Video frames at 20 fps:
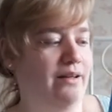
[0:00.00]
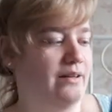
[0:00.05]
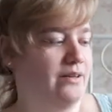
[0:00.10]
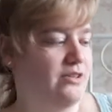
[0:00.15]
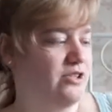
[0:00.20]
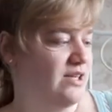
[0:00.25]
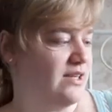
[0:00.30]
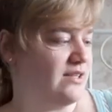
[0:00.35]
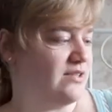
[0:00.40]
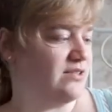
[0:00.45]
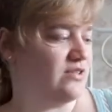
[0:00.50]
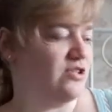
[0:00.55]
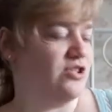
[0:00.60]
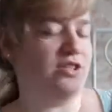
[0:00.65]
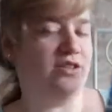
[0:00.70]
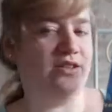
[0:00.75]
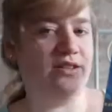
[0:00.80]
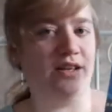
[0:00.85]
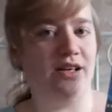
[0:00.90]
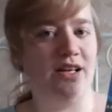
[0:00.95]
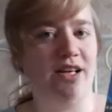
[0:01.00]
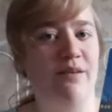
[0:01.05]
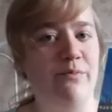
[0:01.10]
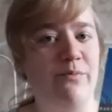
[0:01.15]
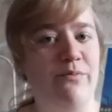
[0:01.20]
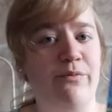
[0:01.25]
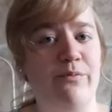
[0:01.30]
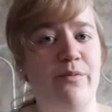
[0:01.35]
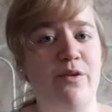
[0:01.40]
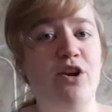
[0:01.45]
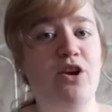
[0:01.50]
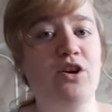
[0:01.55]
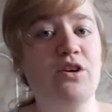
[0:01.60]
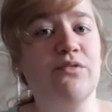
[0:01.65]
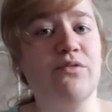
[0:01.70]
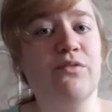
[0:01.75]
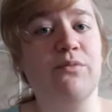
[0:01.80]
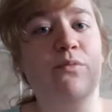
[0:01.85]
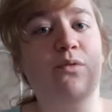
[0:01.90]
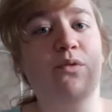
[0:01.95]

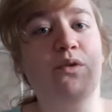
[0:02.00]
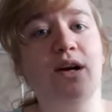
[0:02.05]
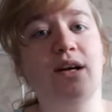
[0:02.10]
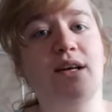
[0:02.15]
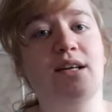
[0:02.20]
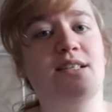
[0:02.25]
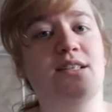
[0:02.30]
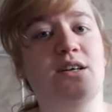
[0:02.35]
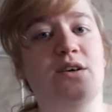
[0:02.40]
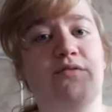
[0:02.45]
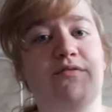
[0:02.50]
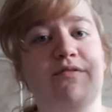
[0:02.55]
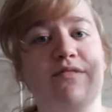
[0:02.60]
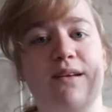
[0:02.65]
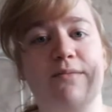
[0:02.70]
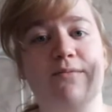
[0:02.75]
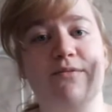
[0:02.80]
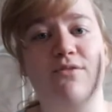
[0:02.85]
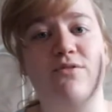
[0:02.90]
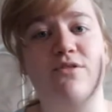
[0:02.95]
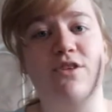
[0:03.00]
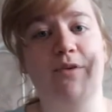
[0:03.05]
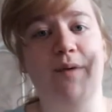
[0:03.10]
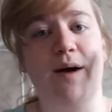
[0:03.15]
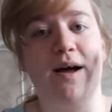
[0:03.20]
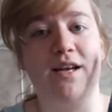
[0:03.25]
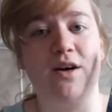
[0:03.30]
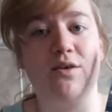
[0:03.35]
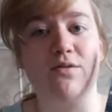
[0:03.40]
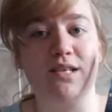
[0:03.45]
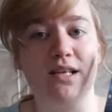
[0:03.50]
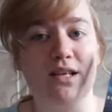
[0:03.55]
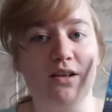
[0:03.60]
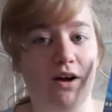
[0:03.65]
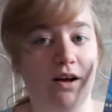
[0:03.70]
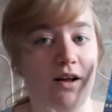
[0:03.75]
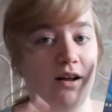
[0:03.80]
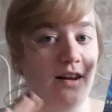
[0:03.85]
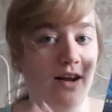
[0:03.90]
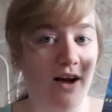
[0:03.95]
from what I can tell, there is absolutely no adults in
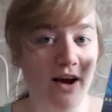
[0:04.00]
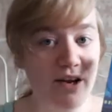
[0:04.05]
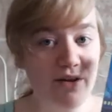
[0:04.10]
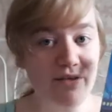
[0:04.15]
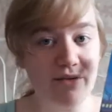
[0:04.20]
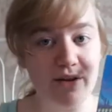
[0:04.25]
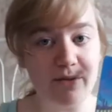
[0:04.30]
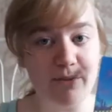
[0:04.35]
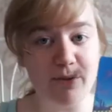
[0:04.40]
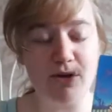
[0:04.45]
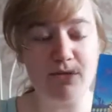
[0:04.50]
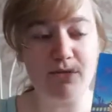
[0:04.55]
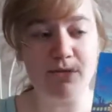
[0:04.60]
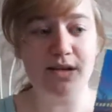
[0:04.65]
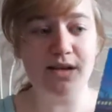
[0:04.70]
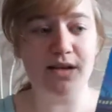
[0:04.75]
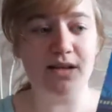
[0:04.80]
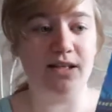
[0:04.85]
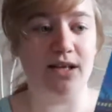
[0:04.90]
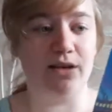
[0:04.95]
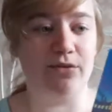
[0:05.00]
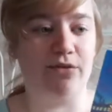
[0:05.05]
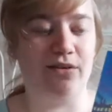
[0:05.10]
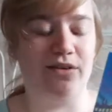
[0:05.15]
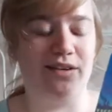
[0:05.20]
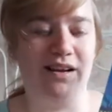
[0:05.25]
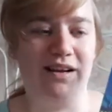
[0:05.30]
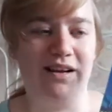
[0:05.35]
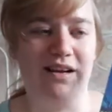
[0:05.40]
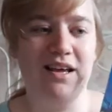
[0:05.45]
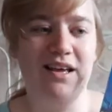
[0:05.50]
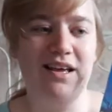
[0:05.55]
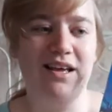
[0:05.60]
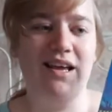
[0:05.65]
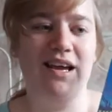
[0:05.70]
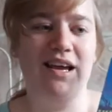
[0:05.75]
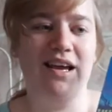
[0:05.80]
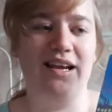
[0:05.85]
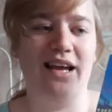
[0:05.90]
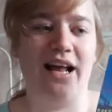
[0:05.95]
her life at the moment, except for like
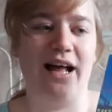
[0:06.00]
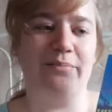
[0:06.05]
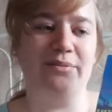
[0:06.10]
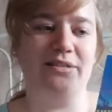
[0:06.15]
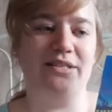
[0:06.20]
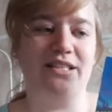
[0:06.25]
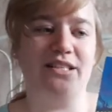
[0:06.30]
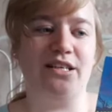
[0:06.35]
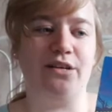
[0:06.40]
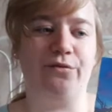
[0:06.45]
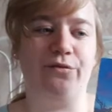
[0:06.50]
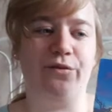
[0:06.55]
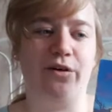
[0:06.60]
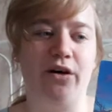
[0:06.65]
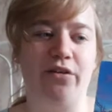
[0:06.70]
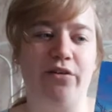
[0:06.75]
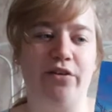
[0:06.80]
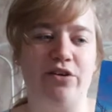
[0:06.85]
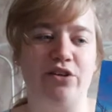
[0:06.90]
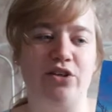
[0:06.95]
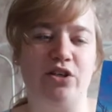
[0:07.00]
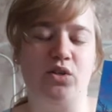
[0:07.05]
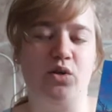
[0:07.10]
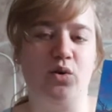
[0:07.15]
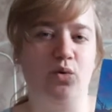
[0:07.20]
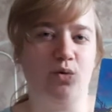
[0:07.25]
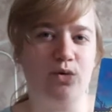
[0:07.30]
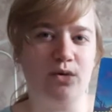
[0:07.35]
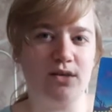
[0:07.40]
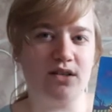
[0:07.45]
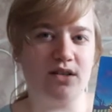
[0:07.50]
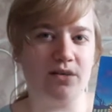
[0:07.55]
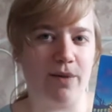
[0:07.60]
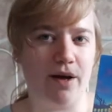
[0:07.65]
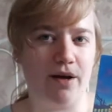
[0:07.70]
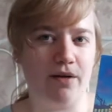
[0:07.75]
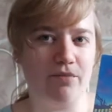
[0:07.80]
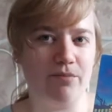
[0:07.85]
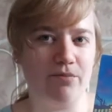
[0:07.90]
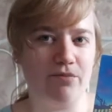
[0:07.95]
an absentee father she talks
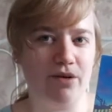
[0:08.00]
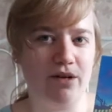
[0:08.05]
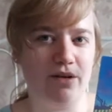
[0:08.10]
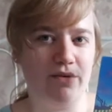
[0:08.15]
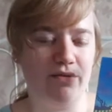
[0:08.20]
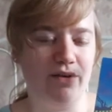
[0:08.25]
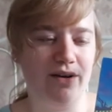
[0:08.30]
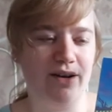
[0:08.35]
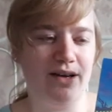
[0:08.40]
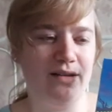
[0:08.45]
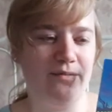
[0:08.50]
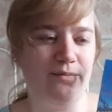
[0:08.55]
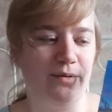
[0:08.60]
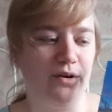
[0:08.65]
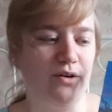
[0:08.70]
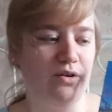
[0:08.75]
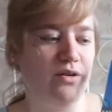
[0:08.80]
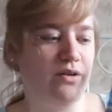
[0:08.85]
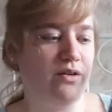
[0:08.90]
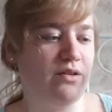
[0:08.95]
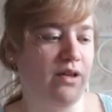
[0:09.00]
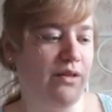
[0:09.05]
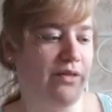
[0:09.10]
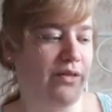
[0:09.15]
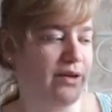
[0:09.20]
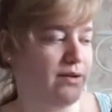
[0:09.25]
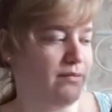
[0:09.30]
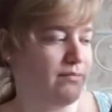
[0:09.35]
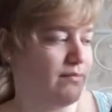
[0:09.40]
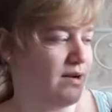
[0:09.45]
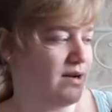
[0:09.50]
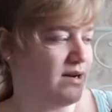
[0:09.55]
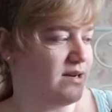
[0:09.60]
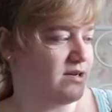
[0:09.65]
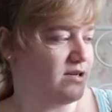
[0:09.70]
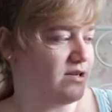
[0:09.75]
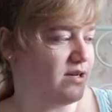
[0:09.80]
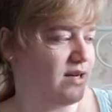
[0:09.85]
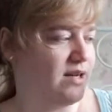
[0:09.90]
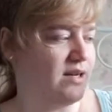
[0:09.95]
about briefly, but nothing
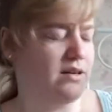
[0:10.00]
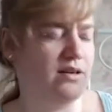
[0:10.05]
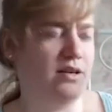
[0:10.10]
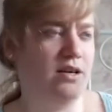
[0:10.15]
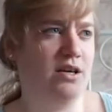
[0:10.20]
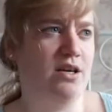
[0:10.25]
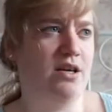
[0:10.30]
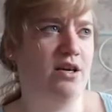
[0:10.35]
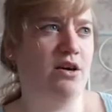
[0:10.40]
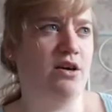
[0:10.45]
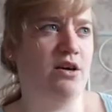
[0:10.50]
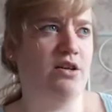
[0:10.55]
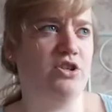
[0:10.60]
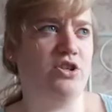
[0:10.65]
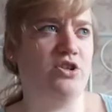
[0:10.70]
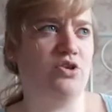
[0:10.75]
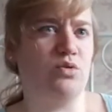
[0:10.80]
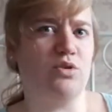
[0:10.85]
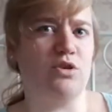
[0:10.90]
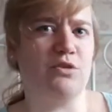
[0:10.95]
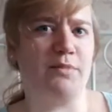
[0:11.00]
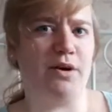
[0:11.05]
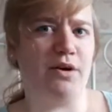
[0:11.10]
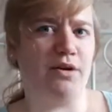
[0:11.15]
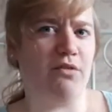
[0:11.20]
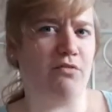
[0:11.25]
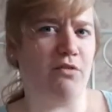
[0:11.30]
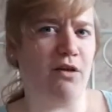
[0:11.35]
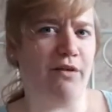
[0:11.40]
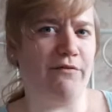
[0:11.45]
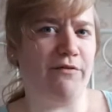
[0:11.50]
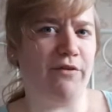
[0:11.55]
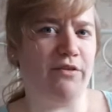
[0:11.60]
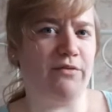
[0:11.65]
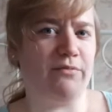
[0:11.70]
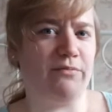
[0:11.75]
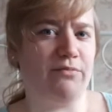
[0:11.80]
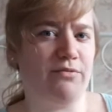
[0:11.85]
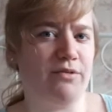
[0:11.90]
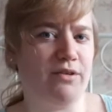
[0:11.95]
major, and she talked about her
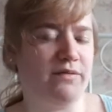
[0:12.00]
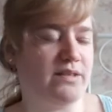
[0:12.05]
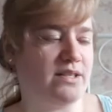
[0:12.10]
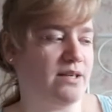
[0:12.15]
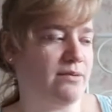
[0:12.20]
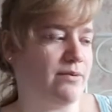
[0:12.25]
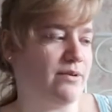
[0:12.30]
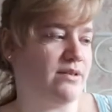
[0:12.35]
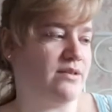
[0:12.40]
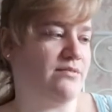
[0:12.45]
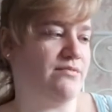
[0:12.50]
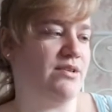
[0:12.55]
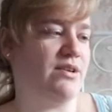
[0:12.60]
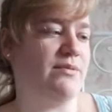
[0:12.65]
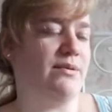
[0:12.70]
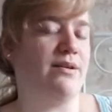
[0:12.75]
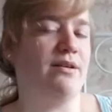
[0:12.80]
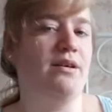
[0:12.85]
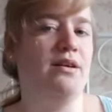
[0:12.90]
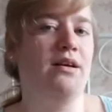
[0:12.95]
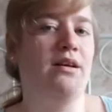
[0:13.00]
grandfather previously, but there's a really